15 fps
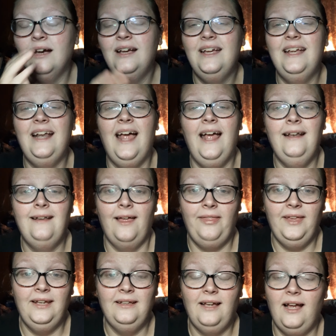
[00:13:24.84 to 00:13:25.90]
It had
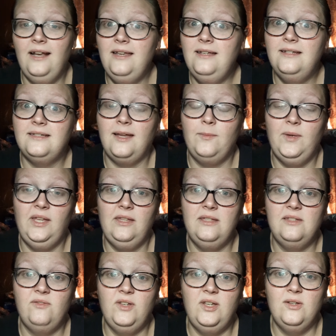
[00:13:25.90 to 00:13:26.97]
nothing. I need to stop making
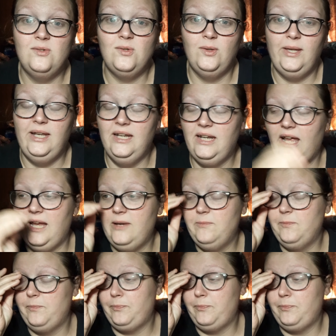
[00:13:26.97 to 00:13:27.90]
these videos so late at night.